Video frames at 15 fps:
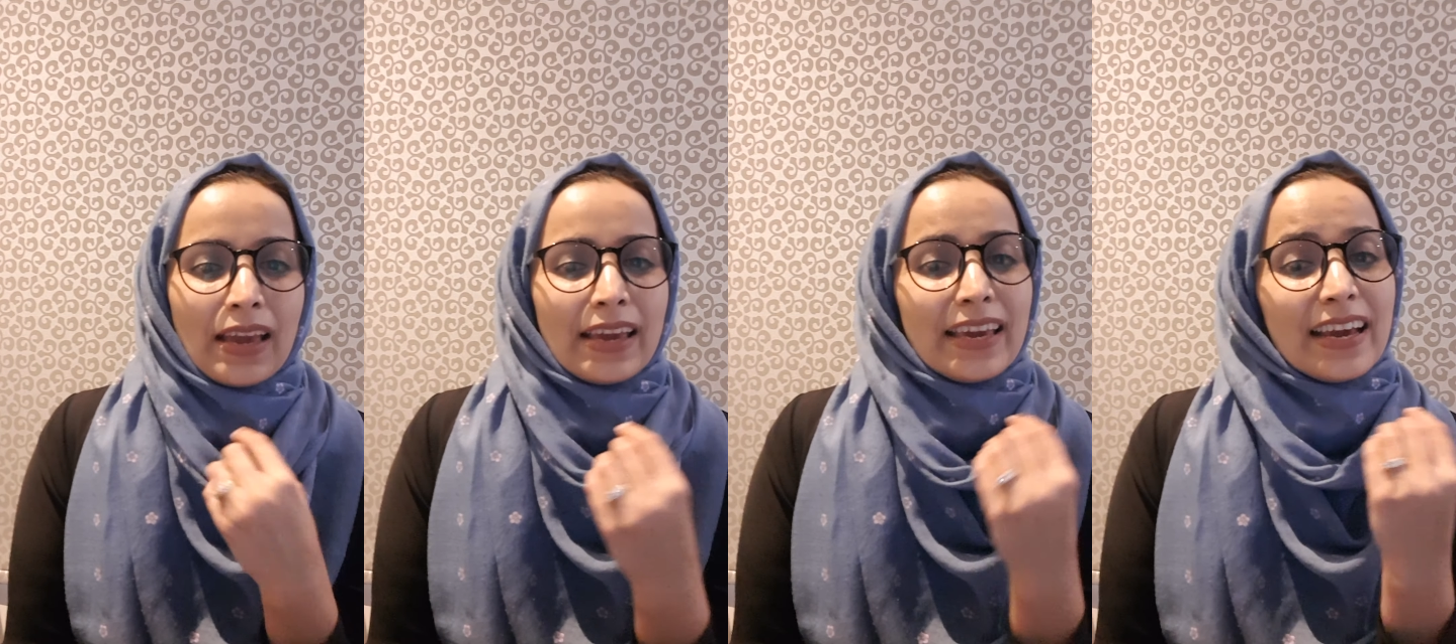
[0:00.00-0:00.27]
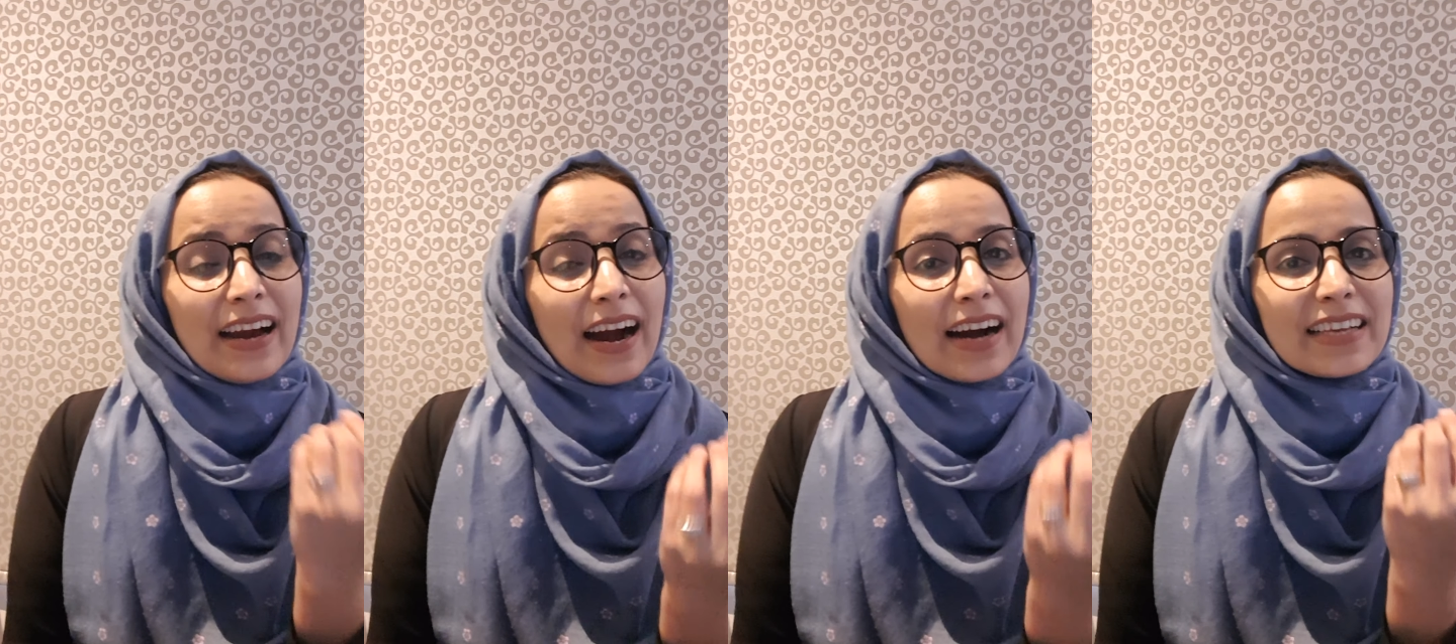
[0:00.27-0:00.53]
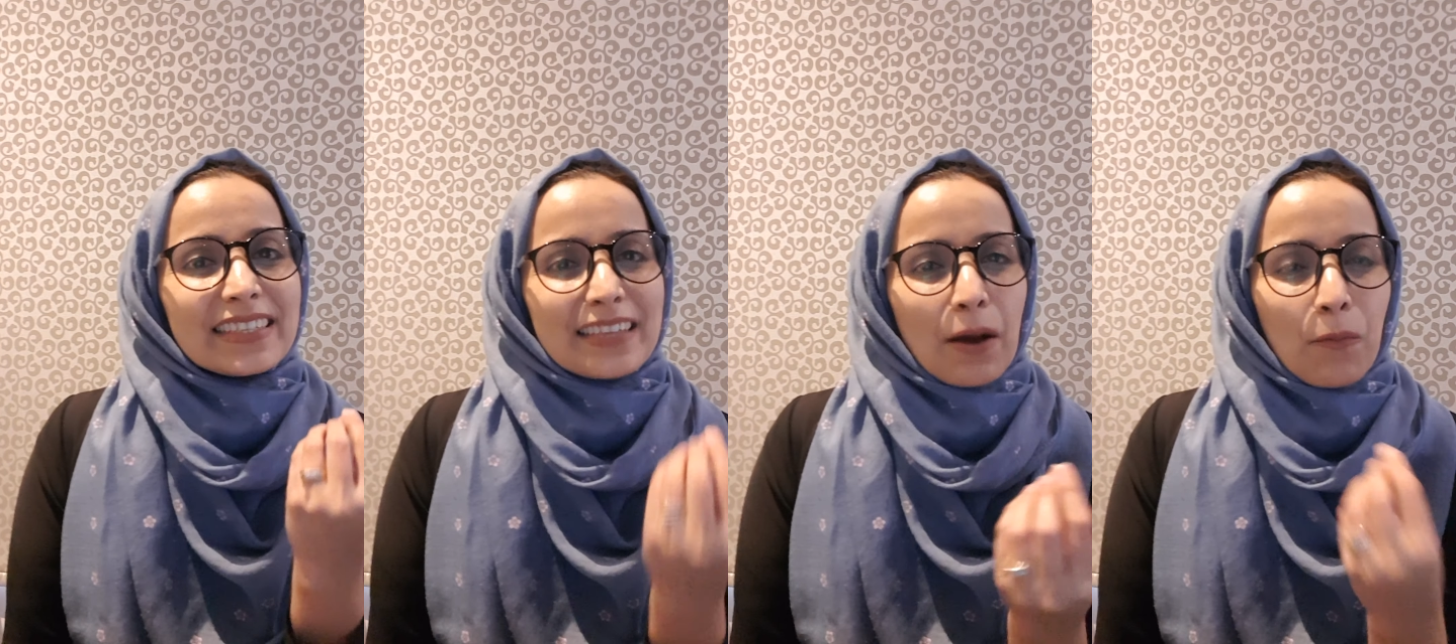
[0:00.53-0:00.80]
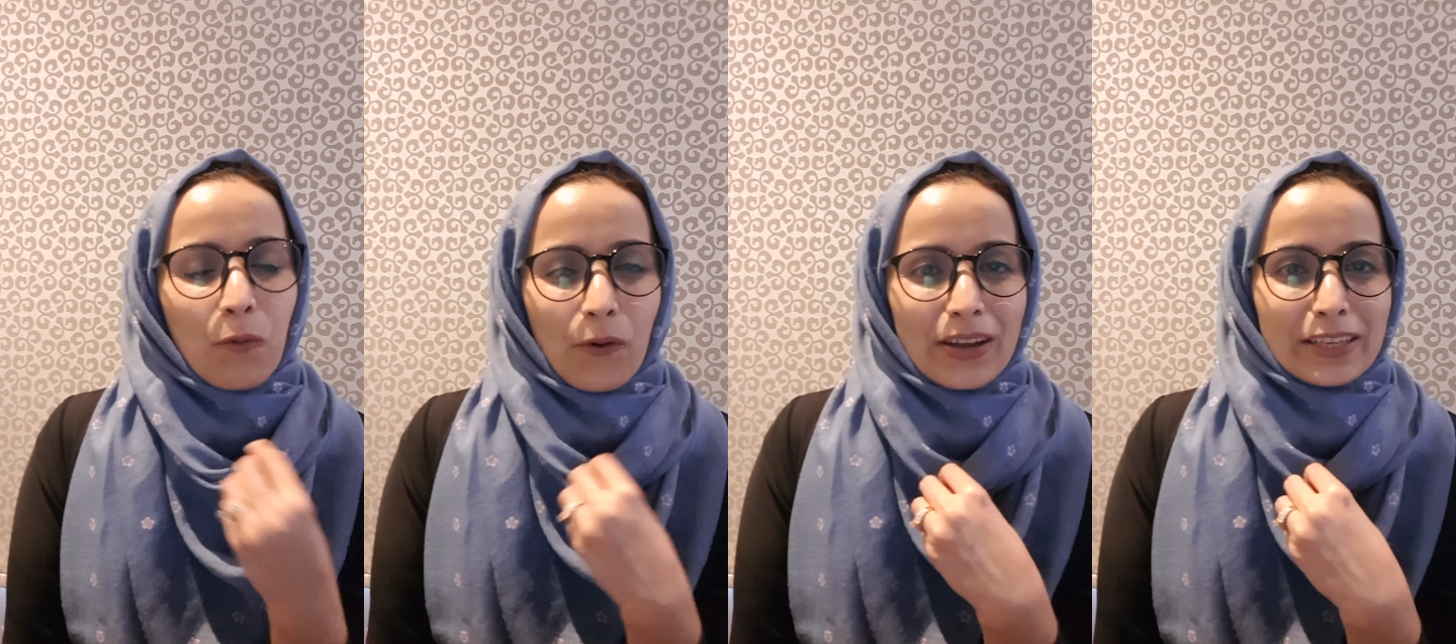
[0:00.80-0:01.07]
Here are
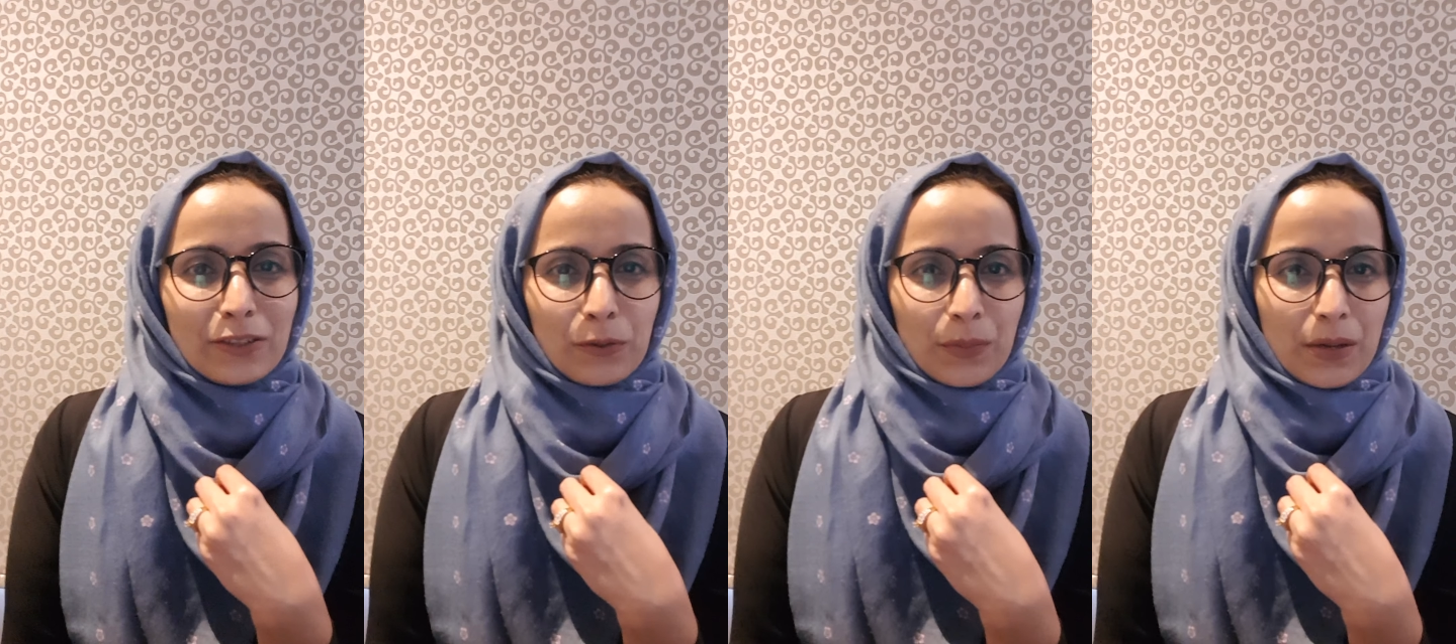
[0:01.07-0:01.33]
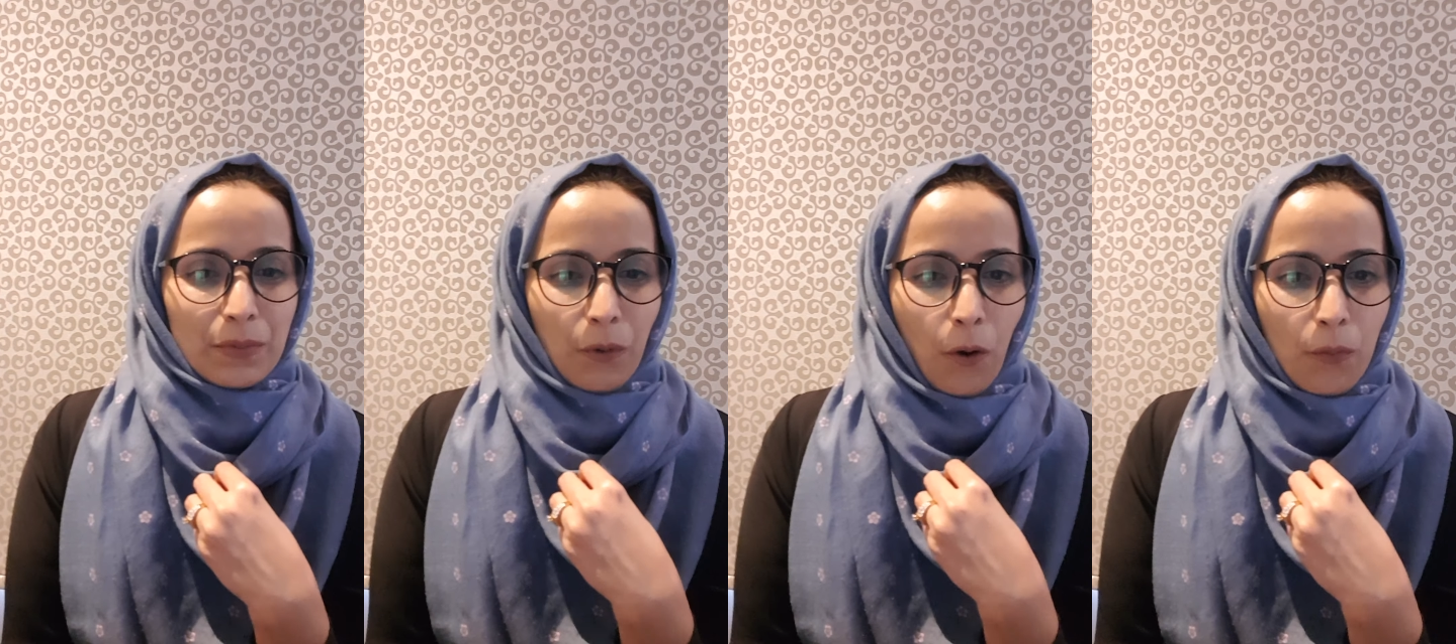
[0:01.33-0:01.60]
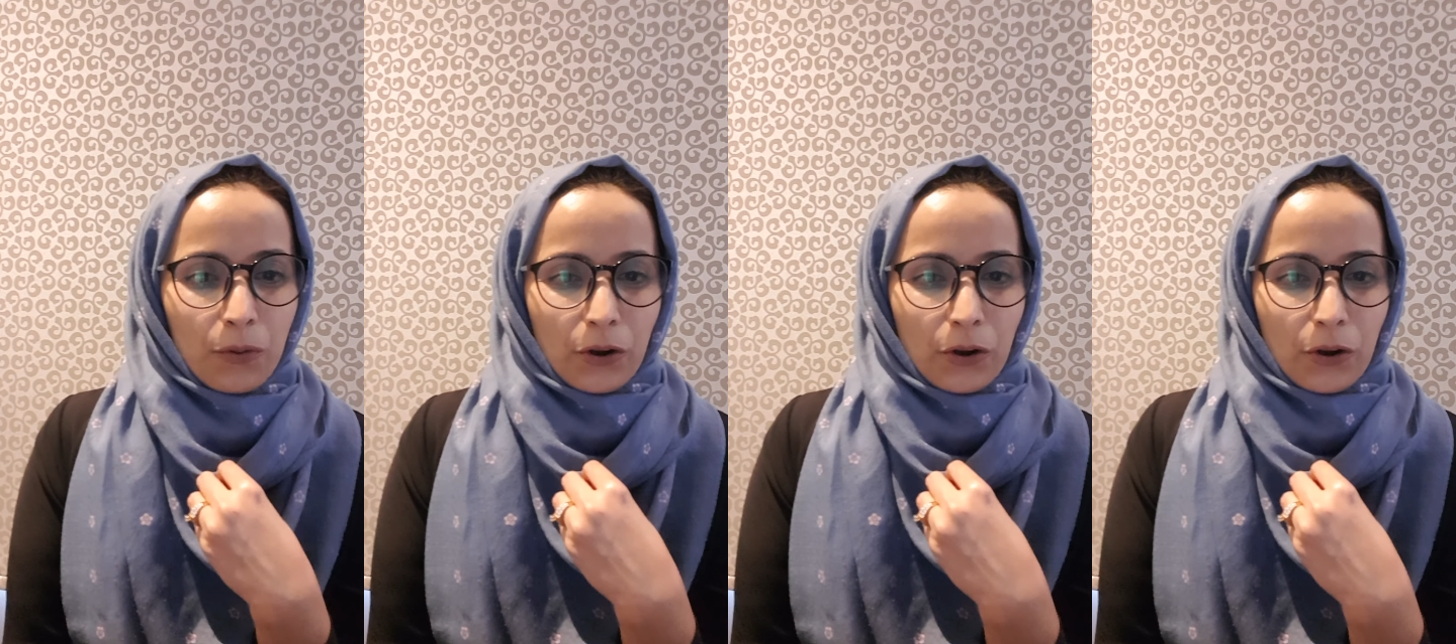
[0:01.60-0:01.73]
some ways to be more